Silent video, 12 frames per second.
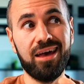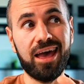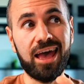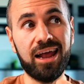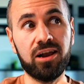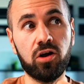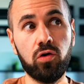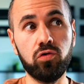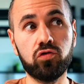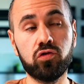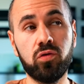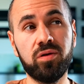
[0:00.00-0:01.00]
and
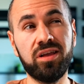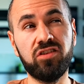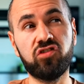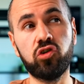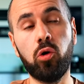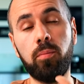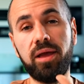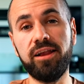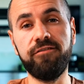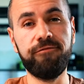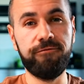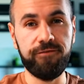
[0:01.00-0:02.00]
also in so
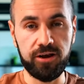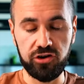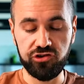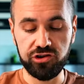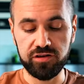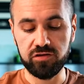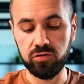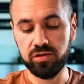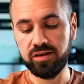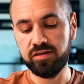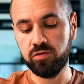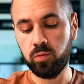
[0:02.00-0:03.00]
many finishes. So
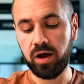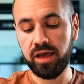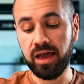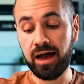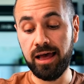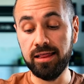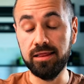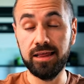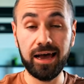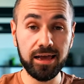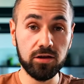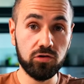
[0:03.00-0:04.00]
this is why I
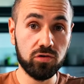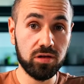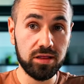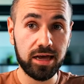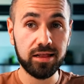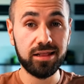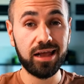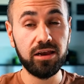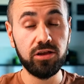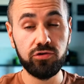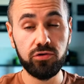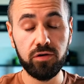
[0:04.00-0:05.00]
like to collect
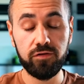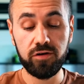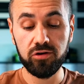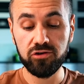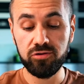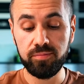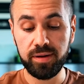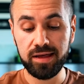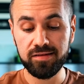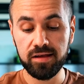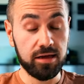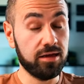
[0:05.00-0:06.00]
Danitrio fountain
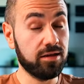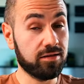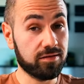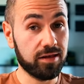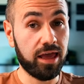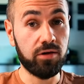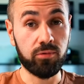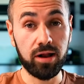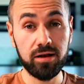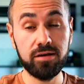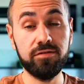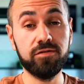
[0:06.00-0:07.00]
pens. It's a
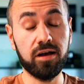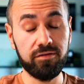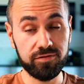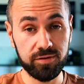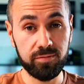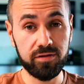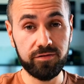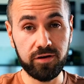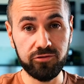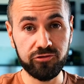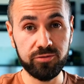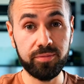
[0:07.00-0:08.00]
relative comfortable
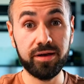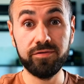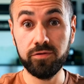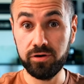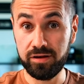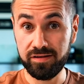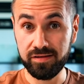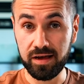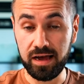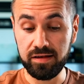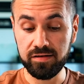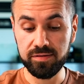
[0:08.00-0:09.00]
fountain pen for its
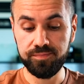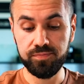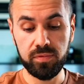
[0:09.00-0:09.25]
size.